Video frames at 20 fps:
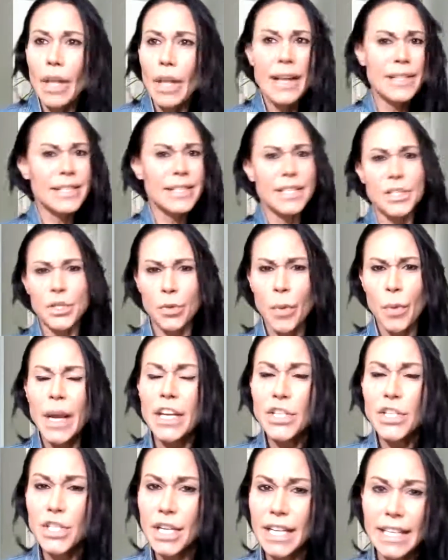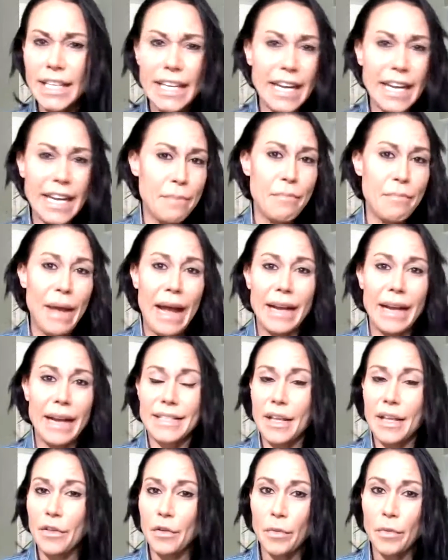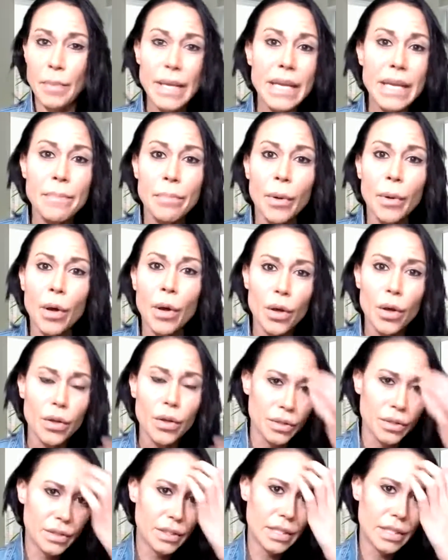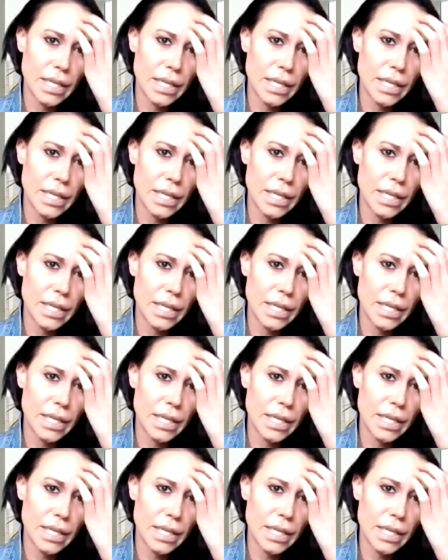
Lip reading: a situation, it impacts other people.